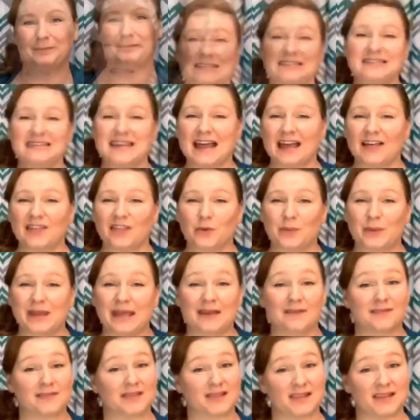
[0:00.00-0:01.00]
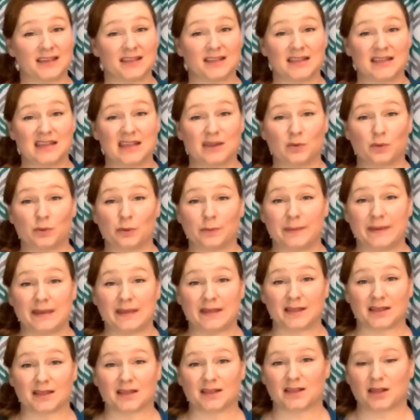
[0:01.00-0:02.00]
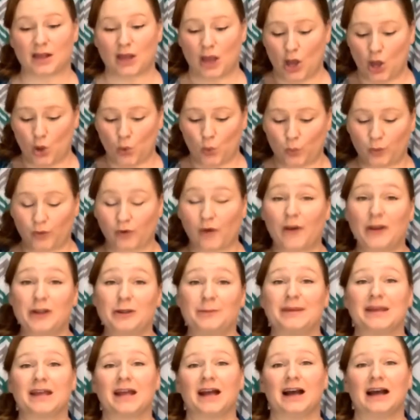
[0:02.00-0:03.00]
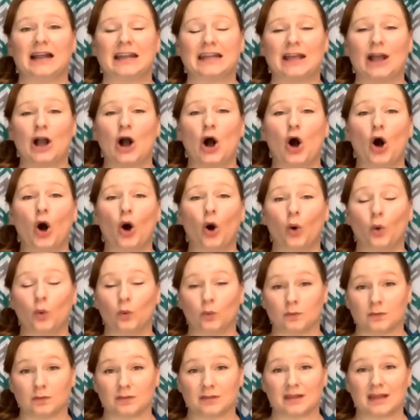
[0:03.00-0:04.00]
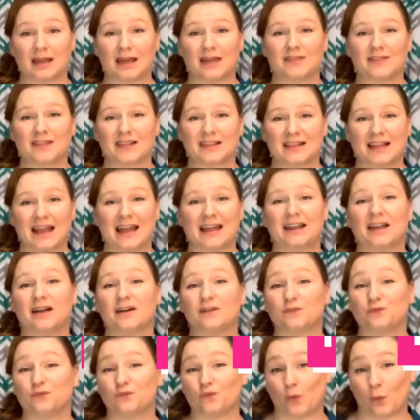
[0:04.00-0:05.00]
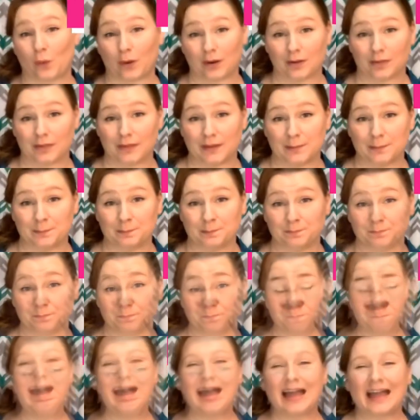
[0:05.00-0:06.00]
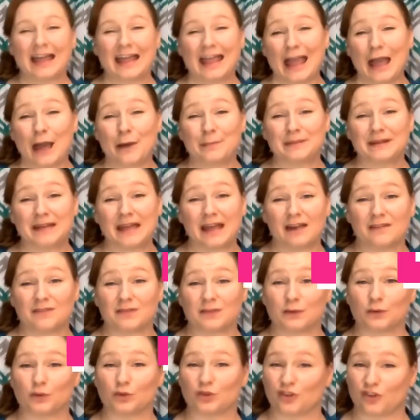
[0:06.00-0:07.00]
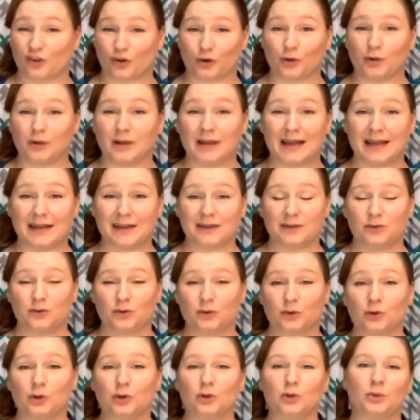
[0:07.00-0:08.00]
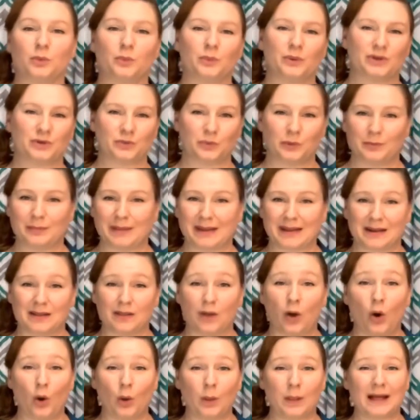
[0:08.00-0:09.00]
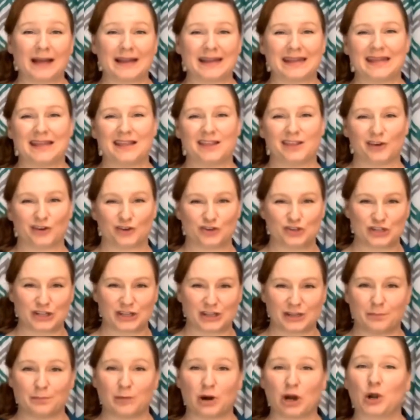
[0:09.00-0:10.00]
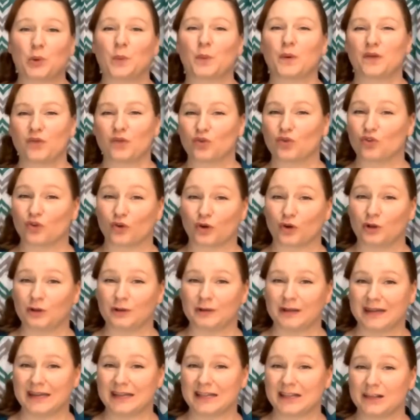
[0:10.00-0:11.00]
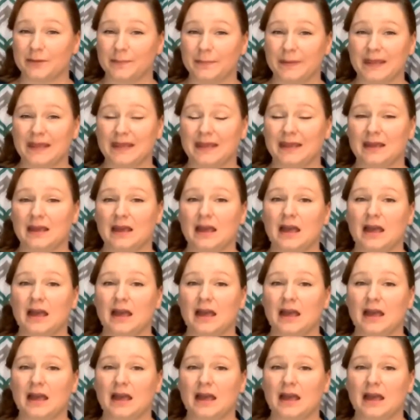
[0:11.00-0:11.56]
Now that we have 6 equal pieces, we're going to be cutting holes in the side of 4 of them. I happen to have a little circle cutting tool, which will make it a whole lot easier just to mark where the circle needs to be.